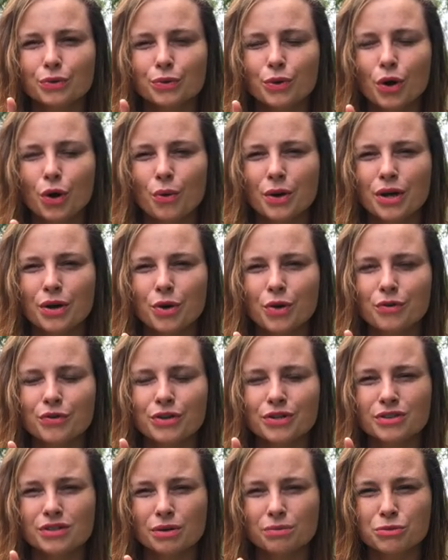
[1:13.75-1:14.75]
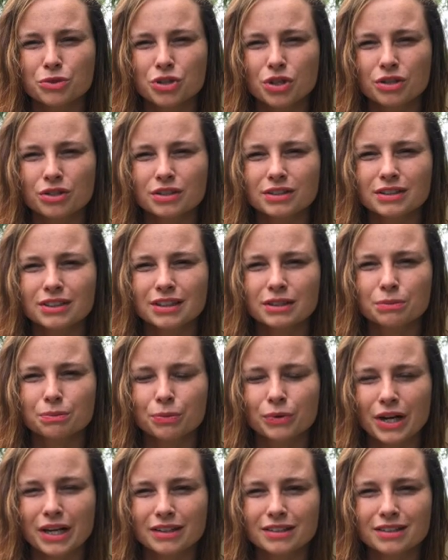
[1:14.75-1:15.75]
going over some journaling
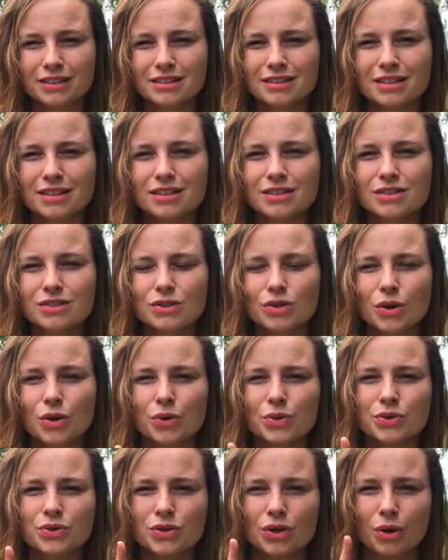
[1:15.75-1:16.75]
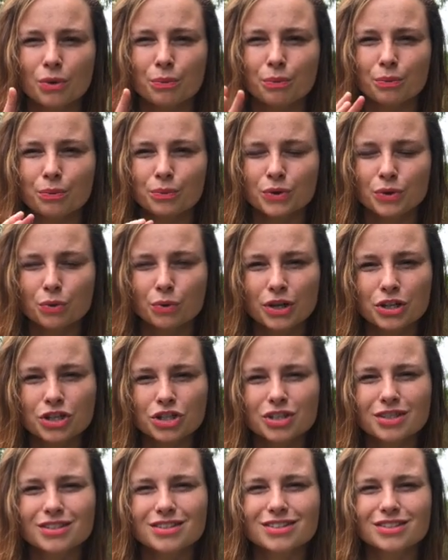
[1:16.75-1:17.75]
practices, so some
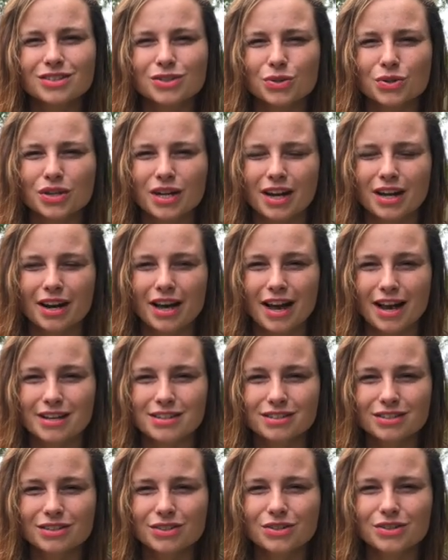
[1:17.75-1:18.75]
questions you can ask